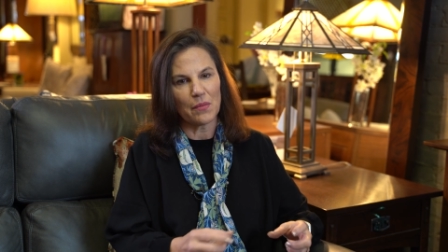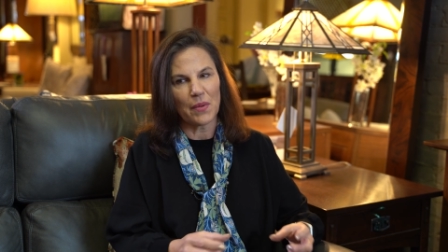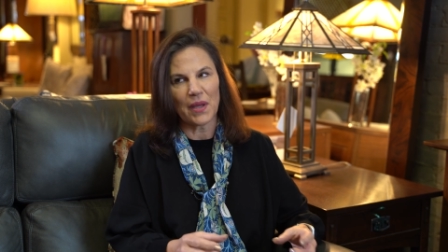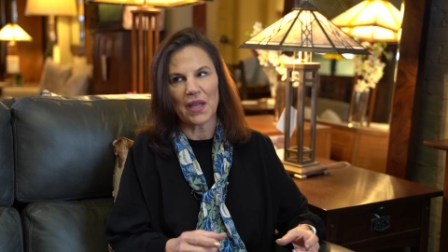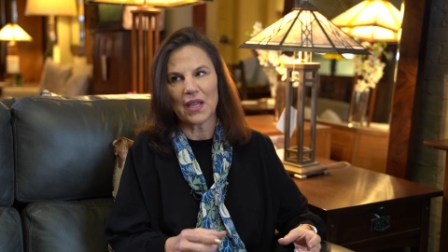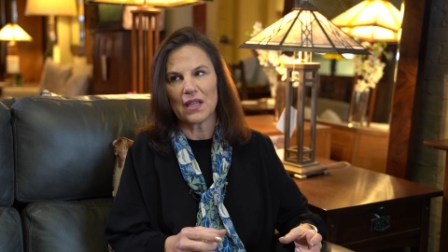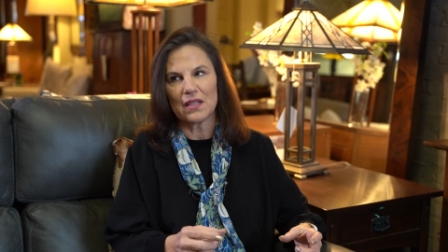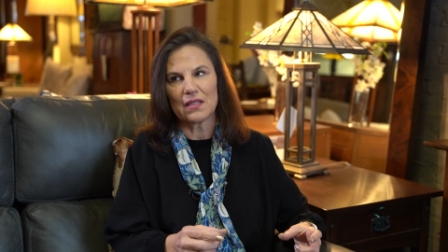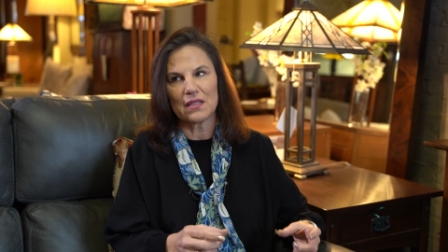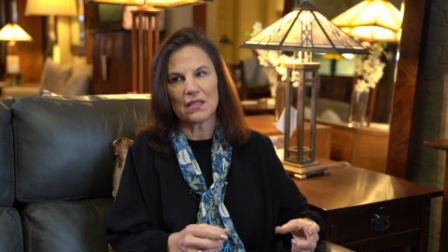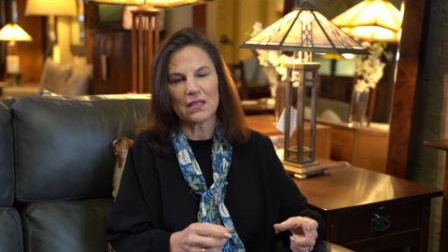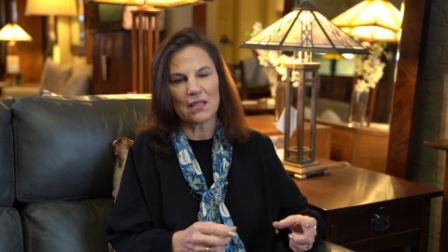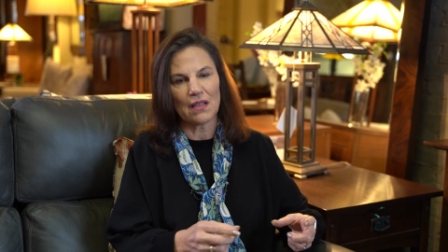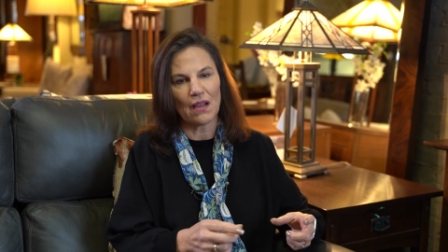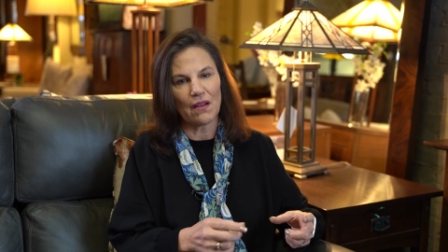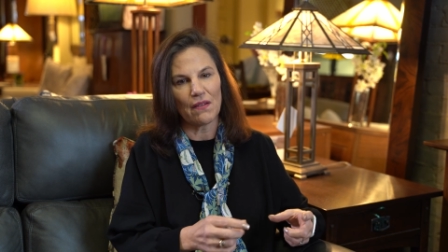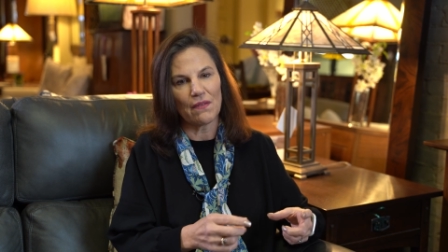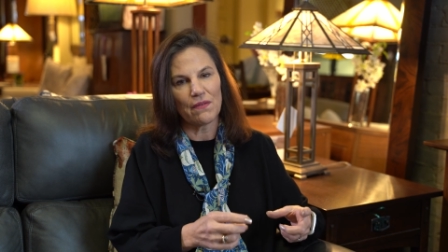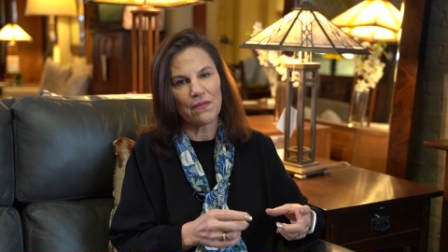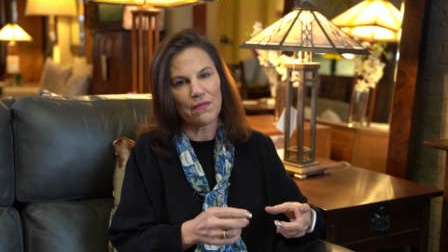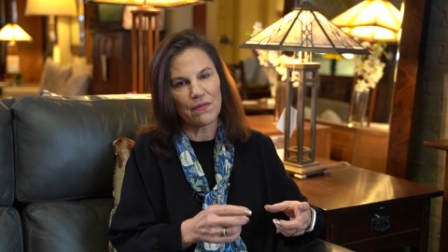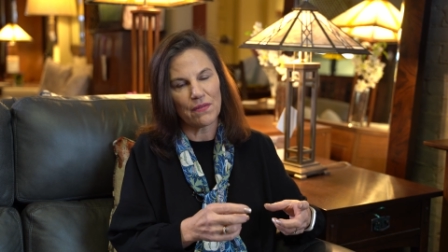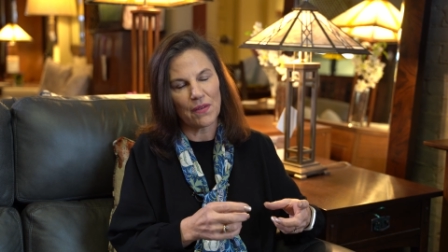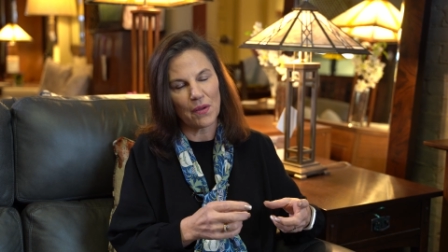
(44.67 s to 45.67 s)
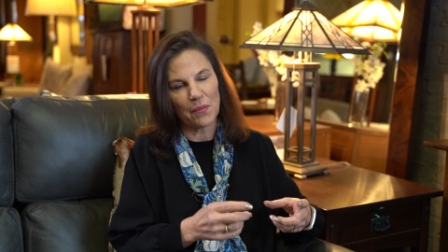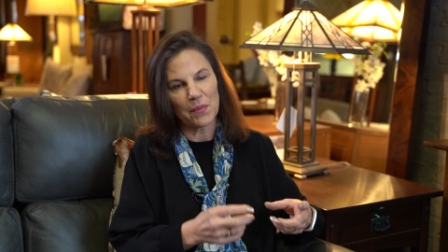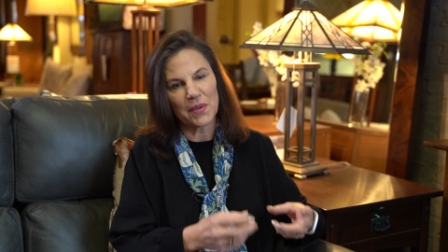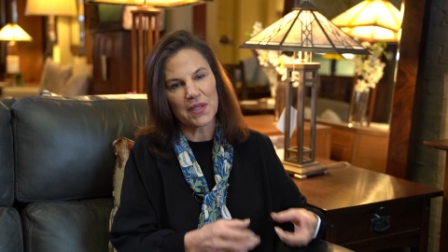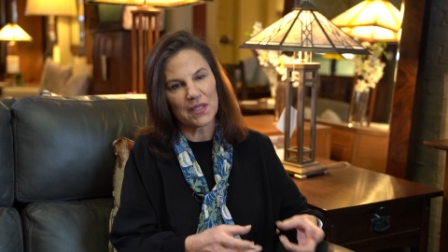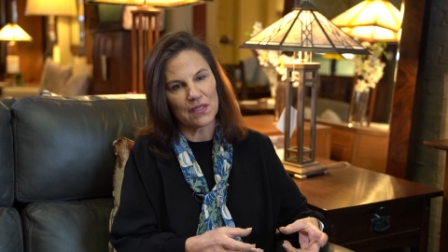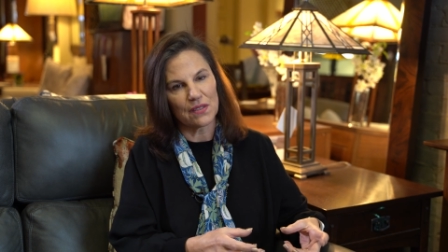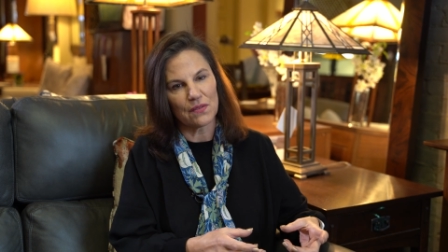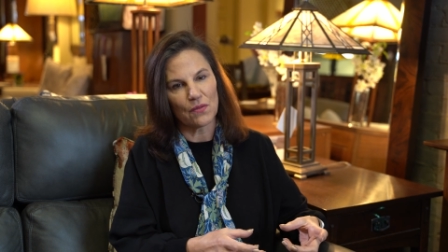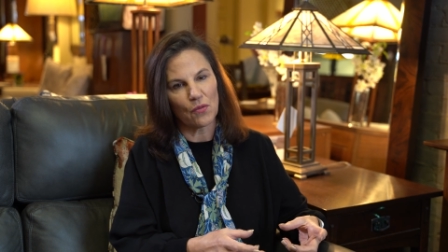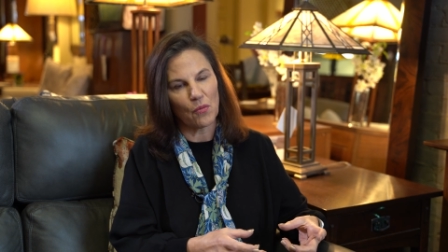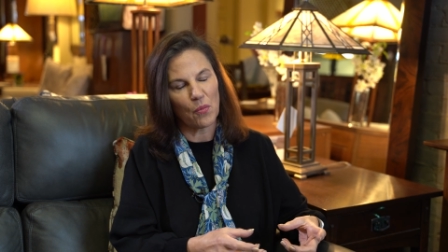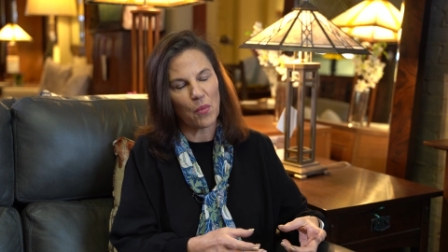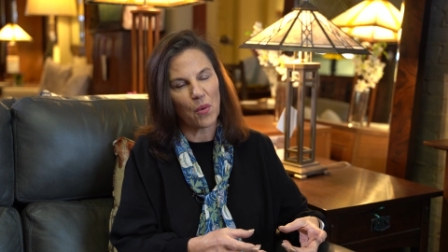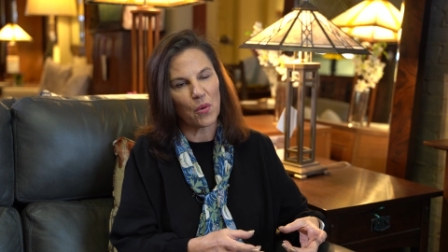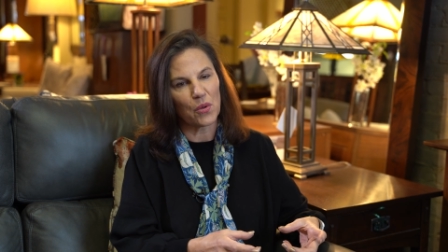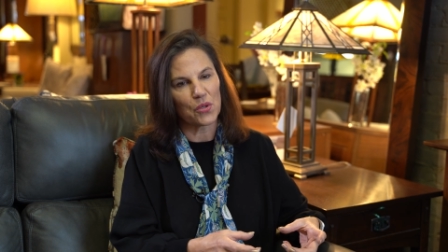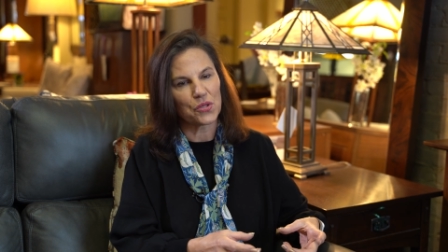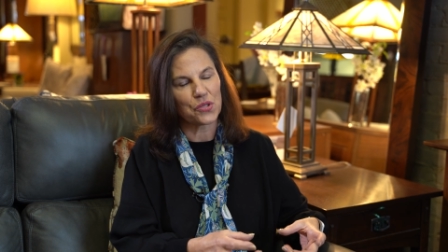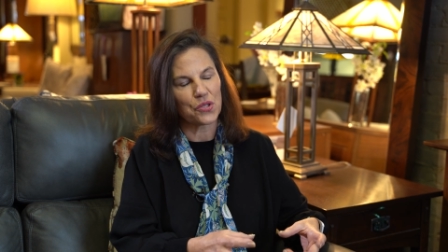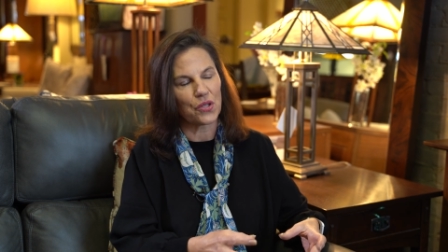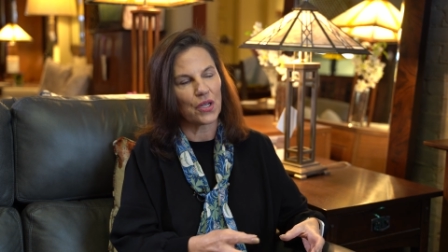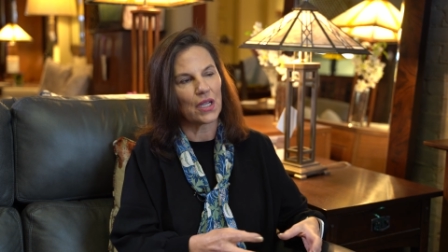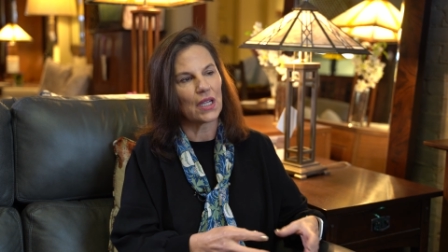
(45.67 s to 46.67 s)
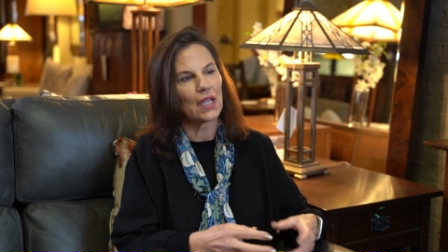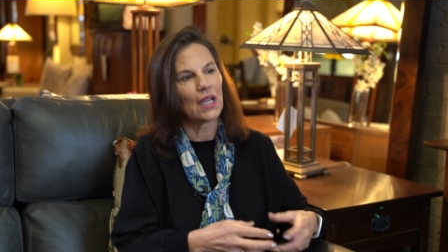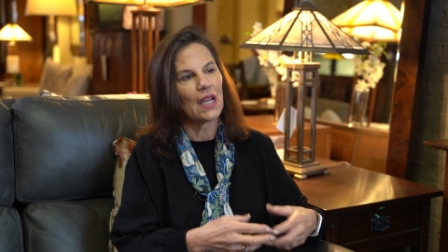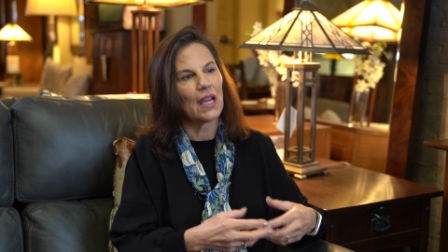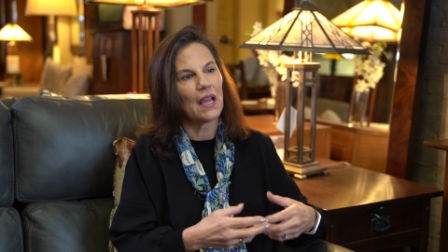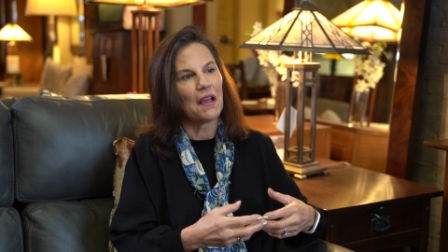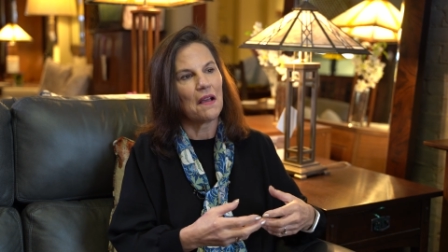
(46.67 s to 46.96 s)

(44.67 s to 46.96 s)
base of a piece of upholstery,